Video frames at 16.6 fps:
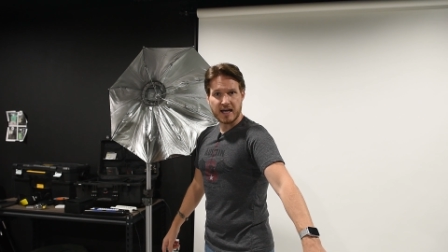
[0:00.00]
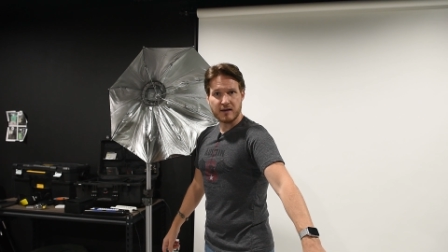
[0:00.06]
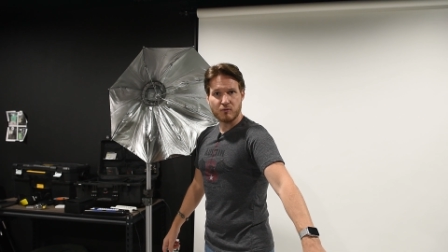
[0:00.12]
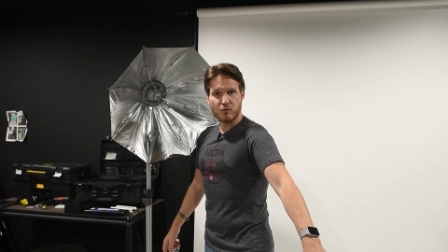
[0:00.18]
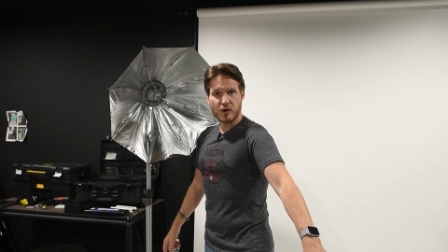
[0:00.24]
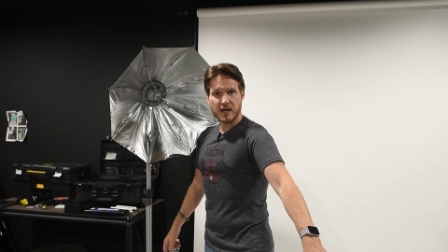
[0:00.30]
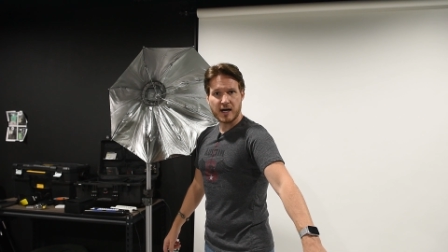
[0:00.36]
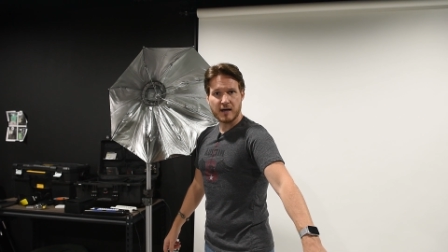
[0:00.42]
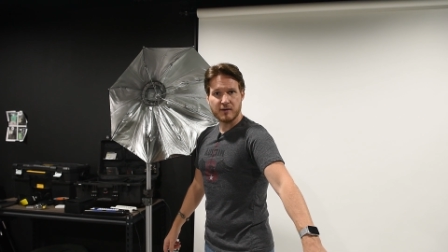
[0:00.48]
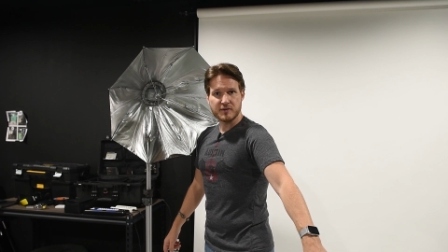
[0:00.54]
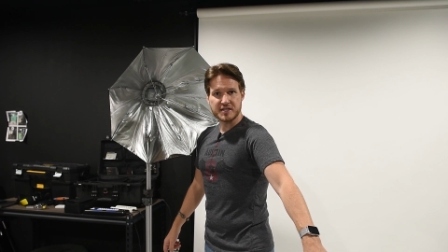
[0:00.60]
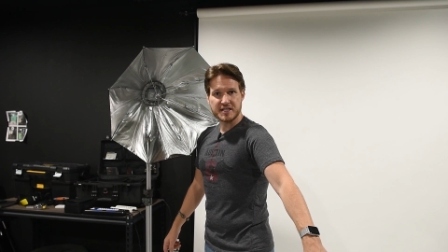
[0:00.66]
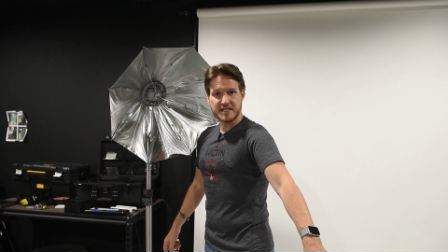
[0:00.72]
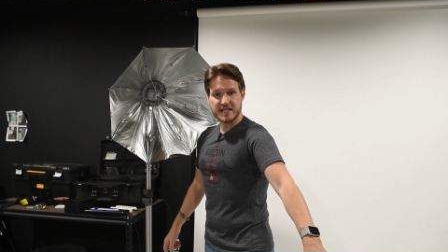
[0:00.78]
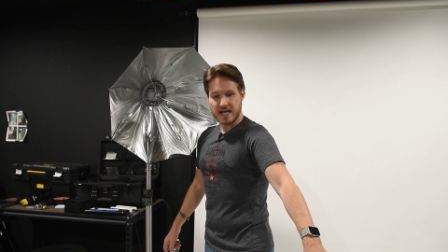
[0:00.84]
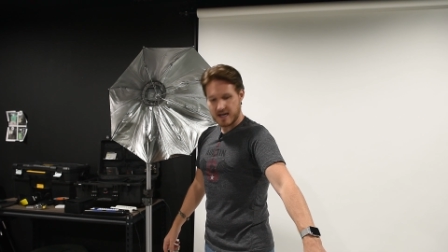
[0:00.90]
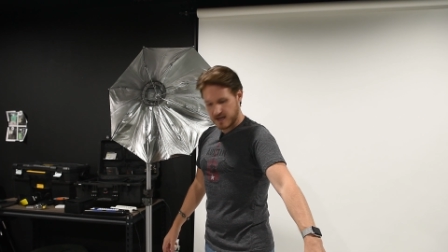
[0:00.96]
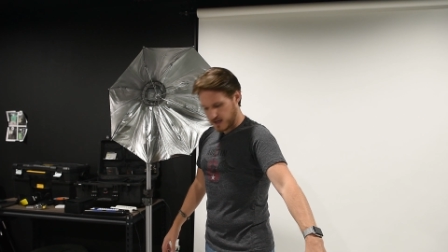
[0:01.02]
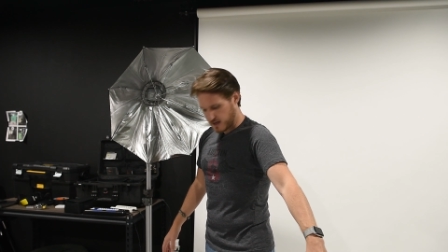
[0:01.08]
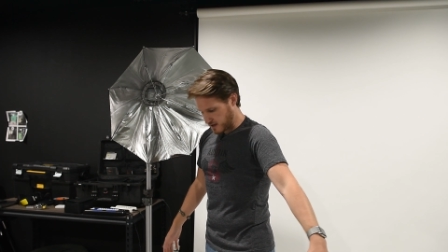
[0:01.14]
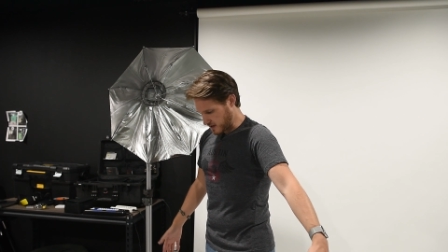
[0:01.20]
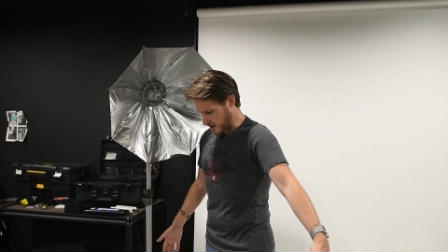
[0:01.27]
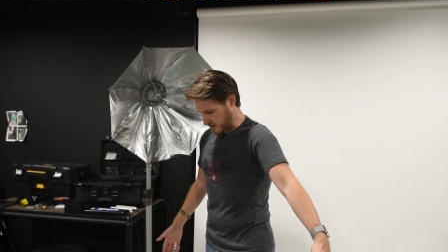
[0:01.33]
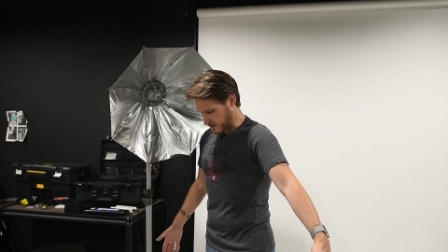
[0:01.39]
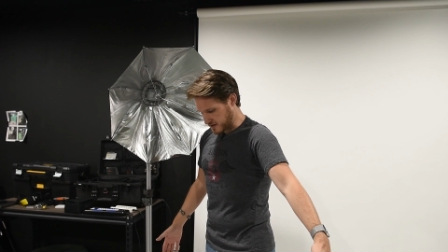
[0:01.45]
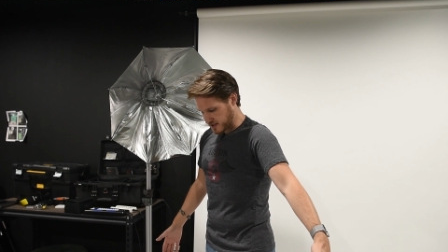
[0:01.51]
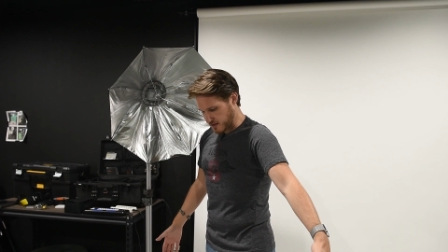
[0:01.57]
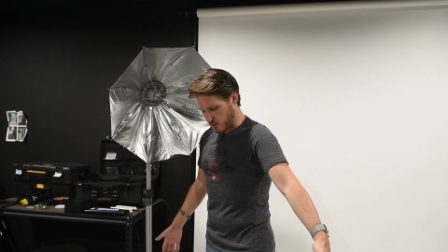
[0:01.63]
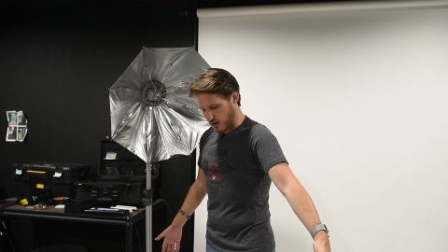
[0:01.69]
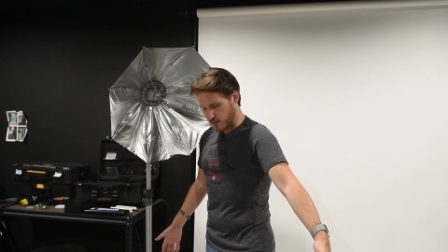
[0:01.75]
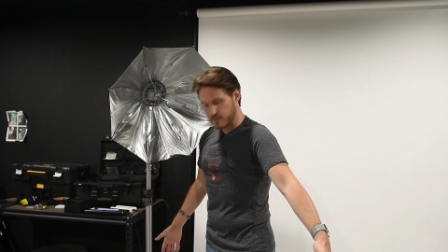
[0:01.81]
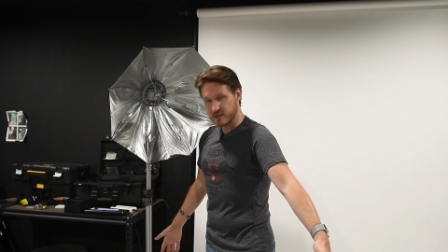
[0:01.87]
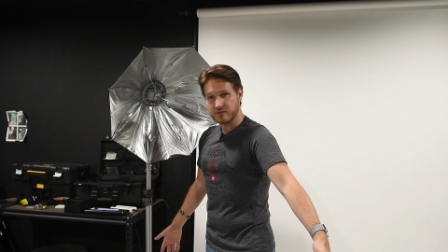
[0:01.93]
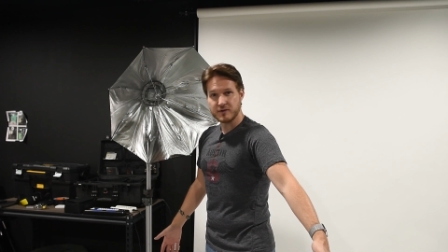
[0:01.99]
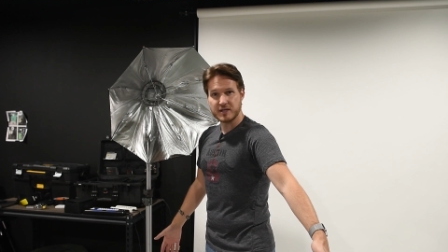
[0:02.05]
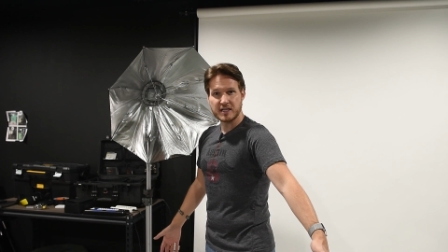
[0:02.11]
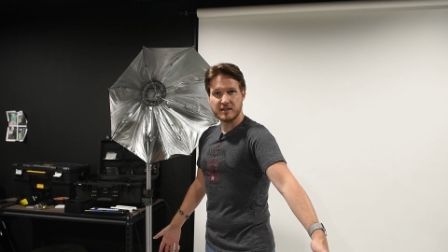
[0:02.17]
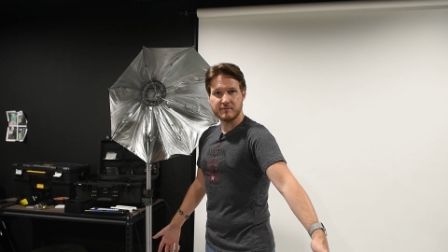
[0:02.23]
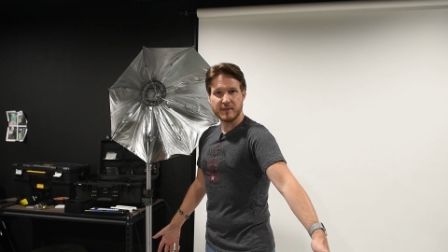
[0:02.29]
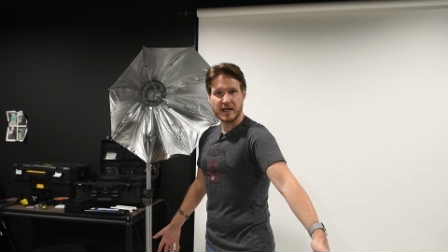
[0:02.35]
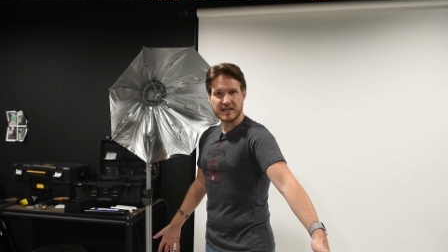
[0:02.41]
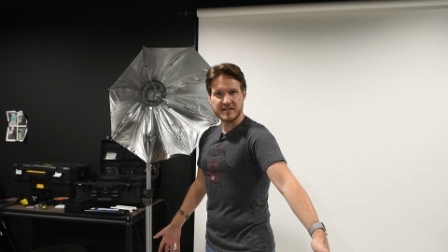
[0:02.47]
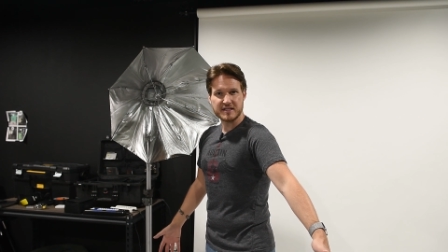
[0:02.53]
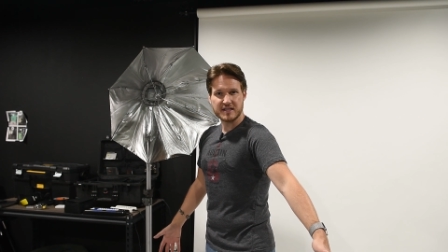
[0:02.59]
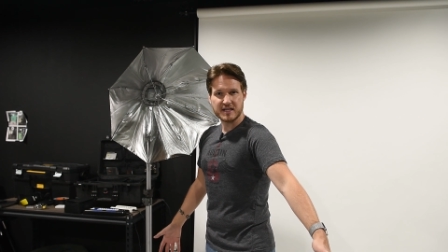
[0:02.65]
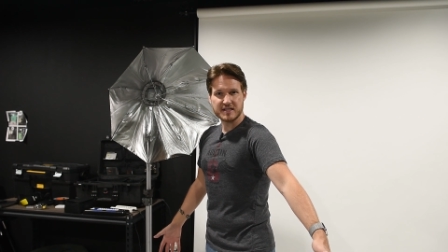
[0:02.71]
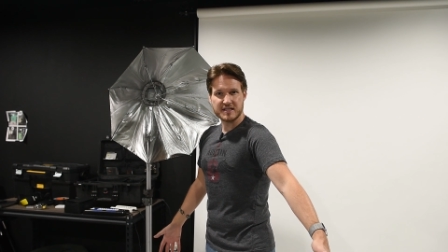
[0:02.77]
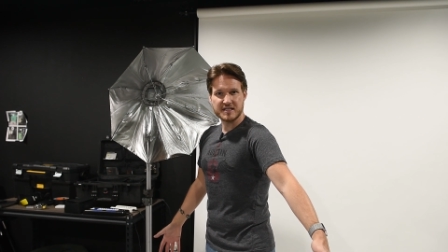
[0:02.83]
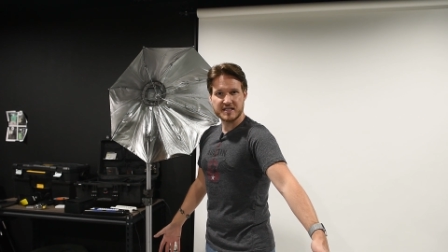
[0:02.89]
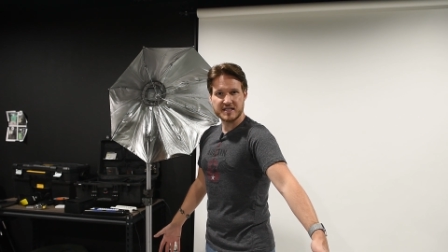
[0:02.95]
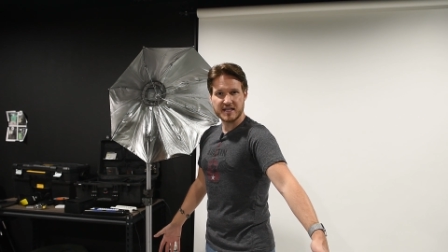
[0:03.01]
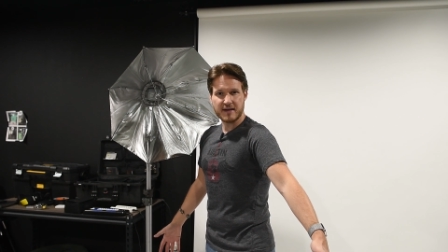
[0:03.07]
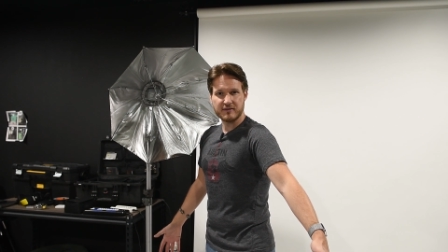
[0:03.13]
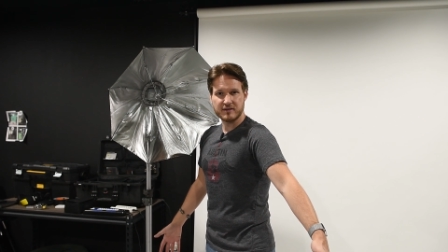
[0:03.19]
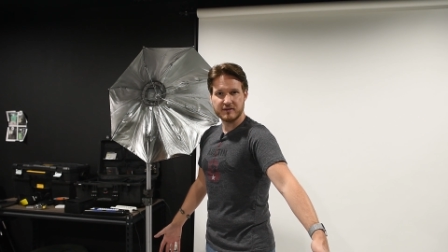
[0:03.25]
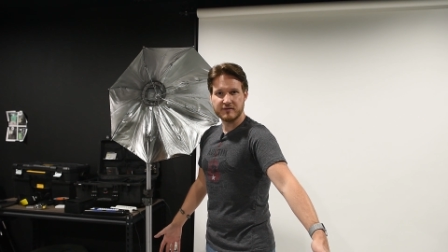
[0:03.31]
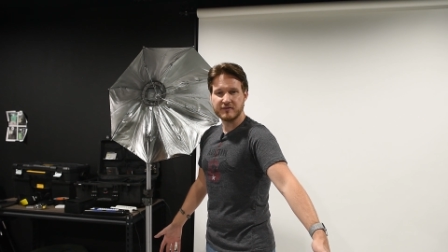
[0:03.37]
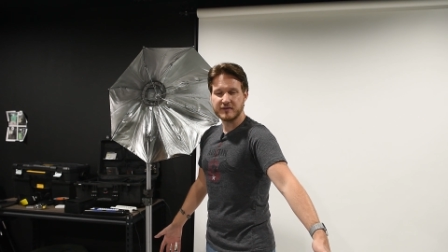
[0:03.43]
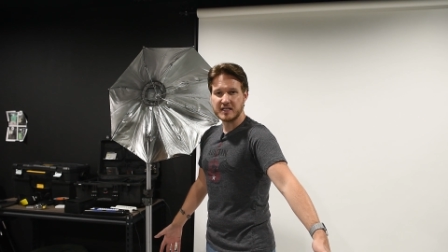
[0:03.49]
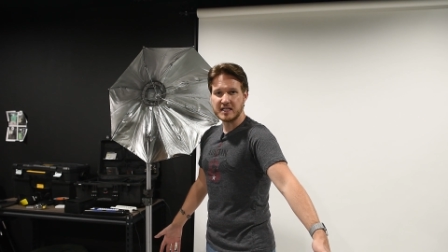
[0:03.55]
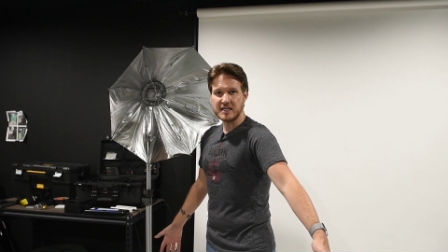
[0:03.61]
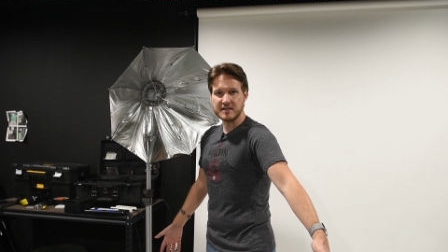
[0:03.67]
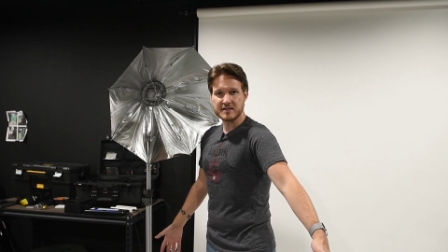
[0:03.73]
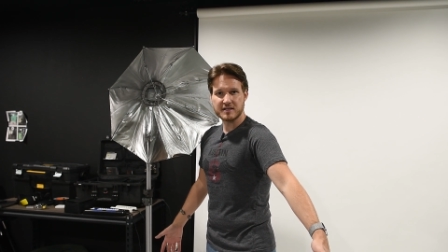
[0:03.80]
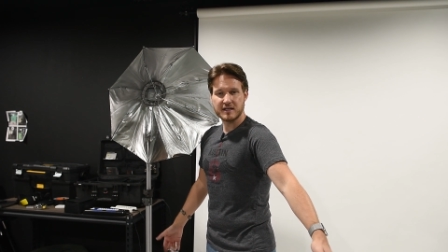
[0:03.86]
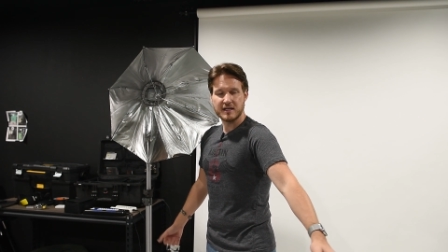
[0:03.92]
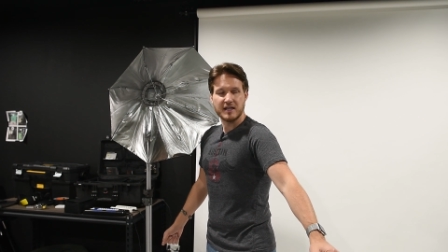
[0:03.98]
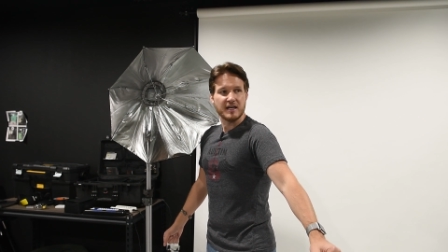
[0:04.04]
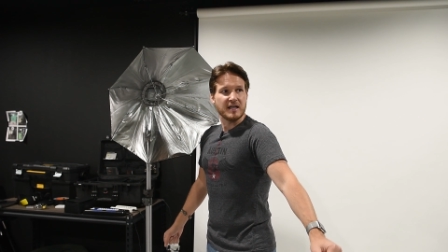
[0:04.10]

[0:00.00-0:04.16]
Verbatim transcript: and where I was standing is somewhere between about six and seven feet.